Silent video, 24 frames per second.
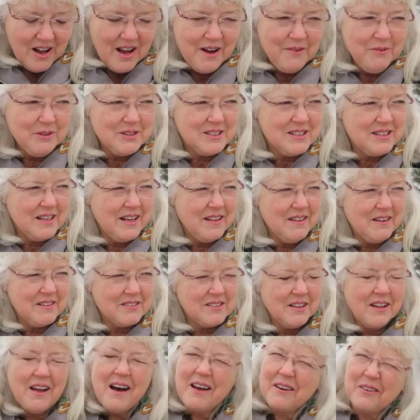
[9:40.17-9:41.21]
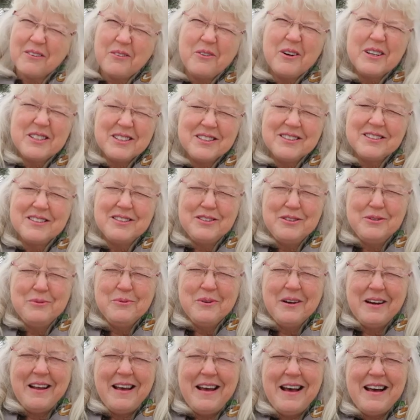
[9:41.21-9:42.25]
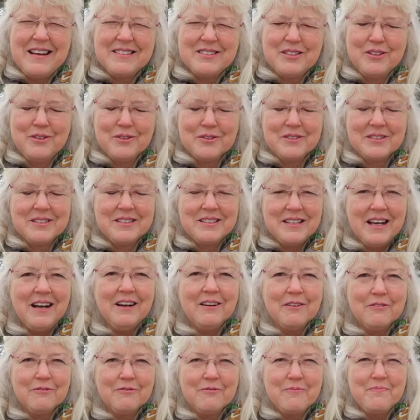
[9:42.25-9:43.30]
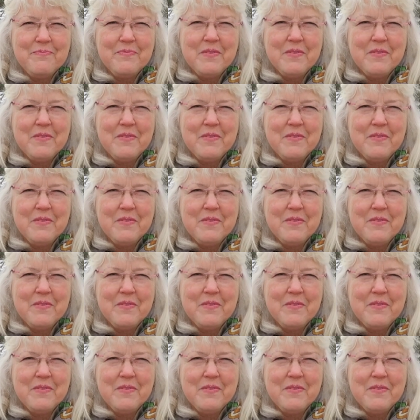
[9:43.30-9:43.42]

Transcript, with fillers: I would say there's a lot of questions that you want to ask yourself